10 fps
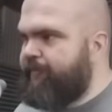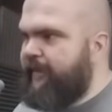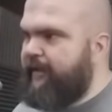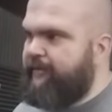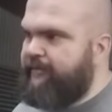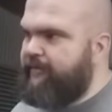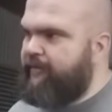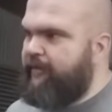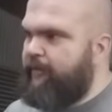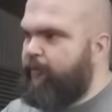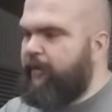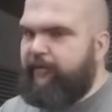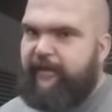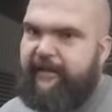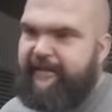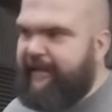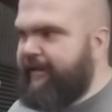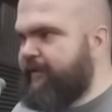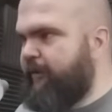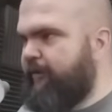It goes, what grid is at
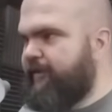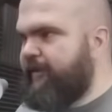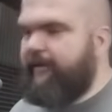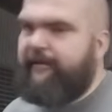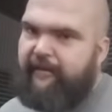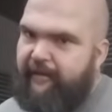that spot right there?